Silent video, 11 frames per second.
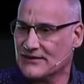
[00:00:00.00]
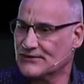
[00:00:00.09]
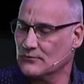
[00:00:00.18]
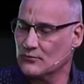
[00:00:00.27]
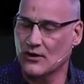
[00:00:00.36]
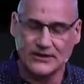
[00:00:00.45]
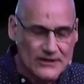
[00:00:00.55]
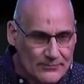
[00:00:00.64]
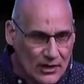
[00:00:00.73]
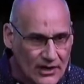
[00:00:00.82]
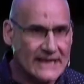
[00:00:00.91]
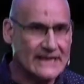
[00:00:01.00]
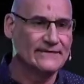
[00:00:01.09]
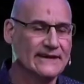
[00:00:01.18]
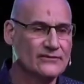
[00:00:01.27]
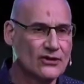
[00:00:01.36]
that what you believe
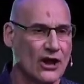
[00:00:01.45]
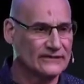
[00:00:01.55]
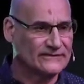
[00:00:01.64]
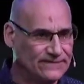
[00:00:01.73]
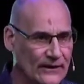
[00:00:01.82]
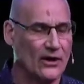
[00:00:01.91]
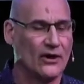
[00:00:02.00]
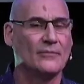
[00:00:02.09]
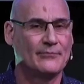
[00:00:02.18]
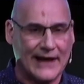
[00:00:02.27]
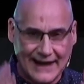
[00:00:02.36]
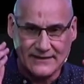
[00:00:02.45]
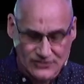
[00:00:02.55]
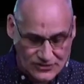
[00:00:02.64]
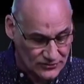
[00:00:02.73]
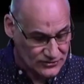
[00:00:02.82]
in God for by
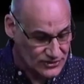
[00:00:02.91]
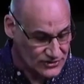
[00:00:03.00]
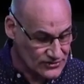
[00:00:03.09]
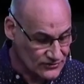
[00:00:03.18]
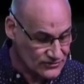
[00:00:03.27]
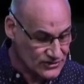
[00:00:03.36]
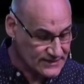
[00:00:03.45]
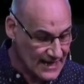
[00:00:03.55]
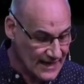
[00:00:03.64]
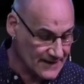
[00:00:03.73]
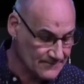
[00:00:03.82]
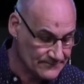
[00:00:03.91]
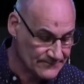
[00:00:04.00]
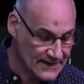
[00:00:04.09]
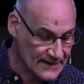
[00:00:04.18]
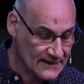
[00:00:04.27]
such and such a time.
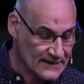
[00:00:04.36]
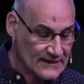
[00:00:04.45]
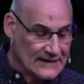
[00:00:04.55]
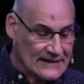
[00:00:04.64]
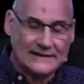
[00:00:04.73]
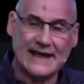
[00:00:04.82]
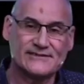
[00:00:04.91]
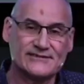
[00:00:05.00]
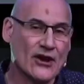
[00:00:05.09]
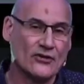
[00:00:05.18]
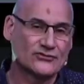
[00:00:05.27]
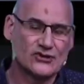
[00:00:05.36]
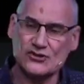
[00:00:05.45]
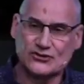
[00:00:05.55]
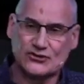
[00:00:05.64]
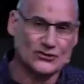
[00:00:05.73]
Let's not
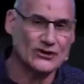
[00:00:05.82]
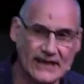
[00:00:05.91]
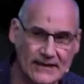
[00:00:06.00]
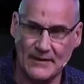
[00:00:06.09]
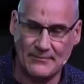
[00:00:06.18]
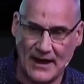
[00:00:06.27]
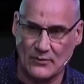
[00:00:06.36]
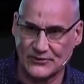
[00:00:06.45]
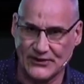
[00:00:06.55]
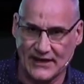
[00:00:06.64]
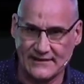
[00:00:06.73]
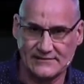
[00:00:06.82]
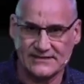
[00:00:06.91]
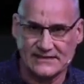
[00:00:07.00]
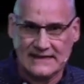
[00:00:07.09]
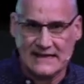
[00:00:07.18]
just dream about things.
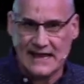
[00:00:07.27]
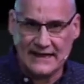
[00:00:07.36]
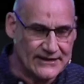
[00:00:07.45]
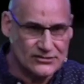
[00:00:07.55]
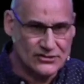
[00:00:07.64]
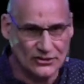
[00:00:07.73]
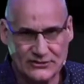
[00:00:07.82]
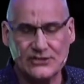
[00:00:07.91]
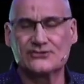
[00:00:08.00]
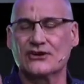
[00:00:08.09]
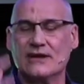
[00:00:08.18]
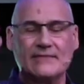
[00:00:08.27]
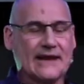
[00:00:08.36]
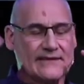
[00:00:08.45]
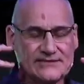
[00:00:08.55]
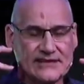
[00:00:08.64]
And it's good to dream. Like
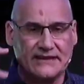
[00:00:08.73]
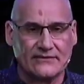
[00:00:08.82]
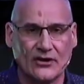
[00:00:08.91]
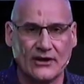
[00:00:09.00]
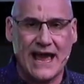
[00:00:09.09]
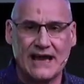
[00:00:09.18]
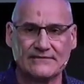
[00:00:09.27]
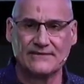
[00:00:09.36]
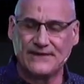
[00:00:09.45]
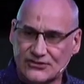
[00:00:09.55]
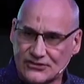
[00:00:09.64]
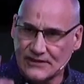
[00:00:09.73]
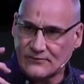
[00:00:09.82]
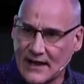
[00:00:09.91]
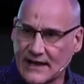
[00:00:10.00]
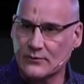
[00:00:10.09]
I've said, you've got to have a vision of
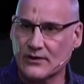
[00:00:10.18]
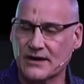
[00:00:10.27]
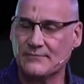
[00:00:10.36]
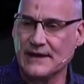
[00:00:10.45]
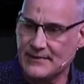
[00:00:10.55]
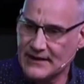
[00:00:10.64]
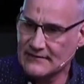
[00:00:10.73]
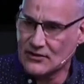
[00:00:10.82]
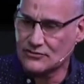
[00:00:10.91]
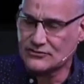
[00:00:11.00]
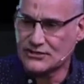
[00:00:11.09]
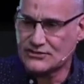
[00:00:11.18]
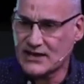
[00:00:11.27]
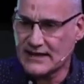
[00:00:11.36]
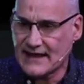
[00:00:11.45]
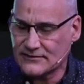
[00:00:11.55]
where you want to be, but you've got to
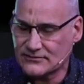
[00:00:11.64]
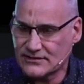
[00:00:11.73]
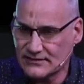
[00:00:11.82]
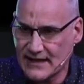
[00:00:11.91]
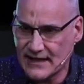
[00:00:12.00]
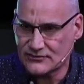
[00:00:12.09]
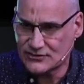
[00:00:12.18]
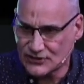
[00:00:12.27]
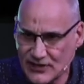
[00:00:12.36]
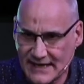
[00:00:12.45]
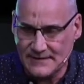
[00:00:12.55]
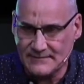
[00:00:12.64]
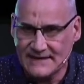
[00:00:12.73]
take that, that dream